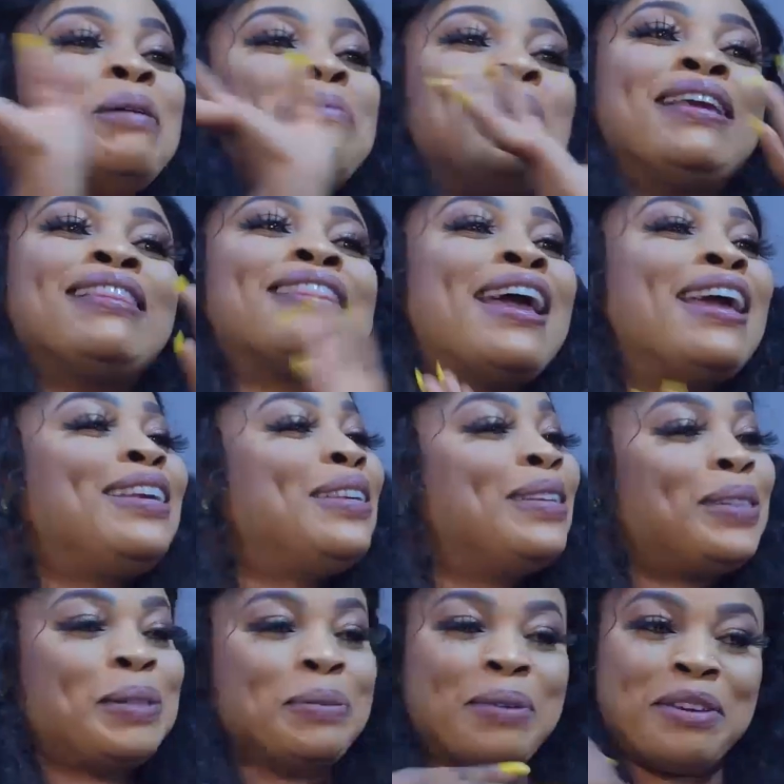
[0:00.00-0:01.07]
A big thank
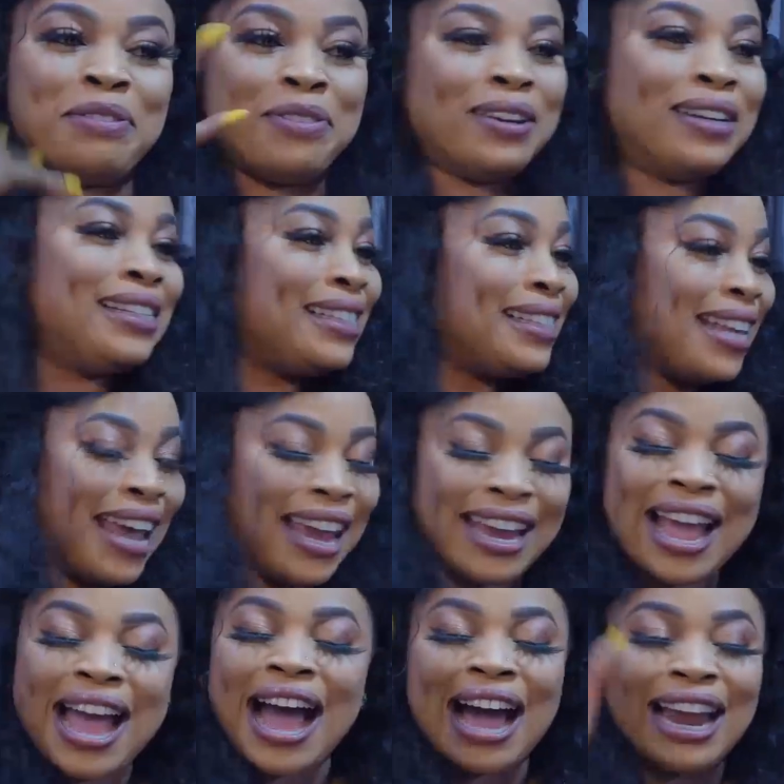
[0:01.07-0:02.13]
you to my
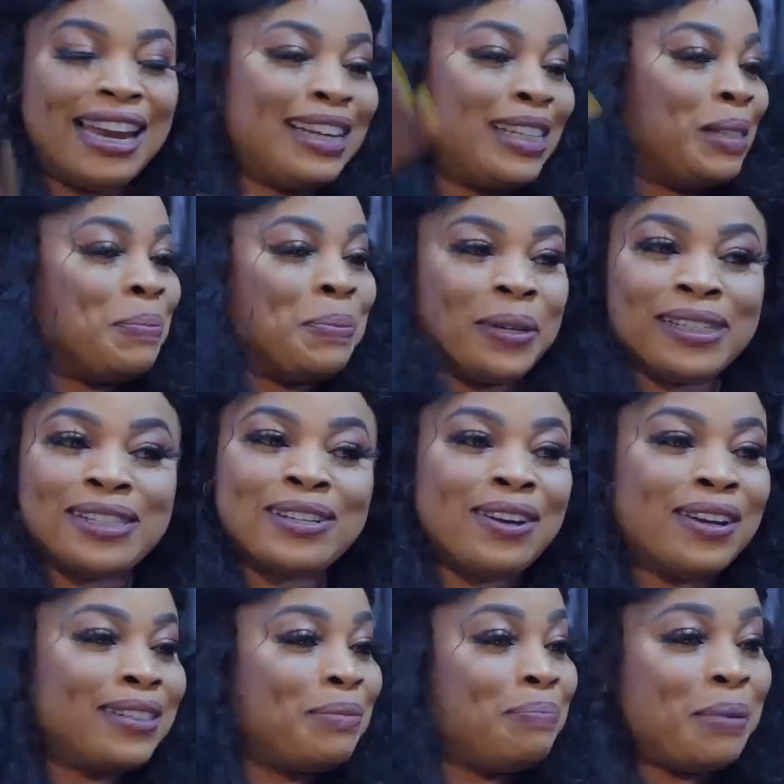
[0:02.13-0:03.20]
fiancé, Alex
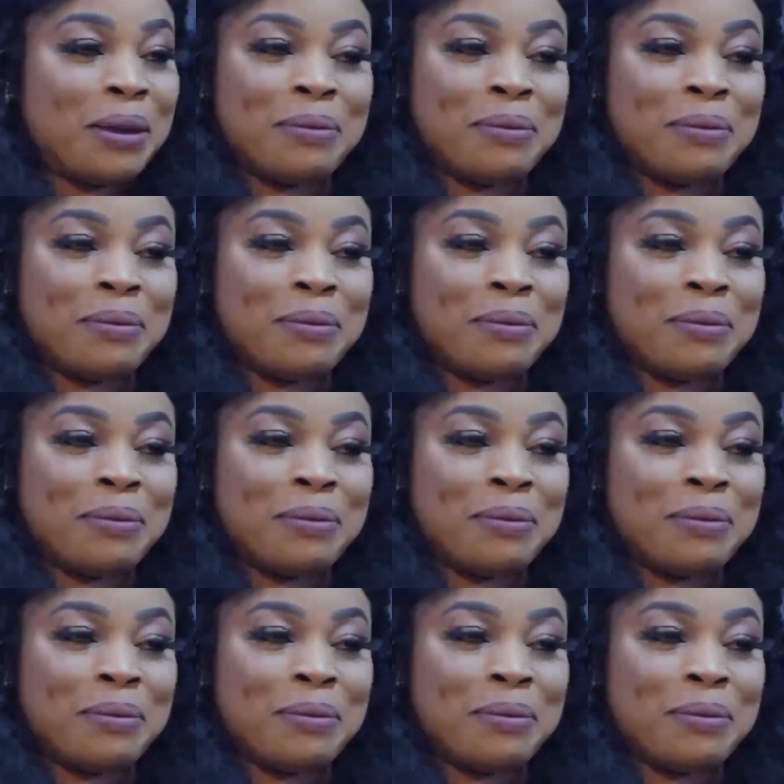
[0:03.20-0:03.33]
Prescott.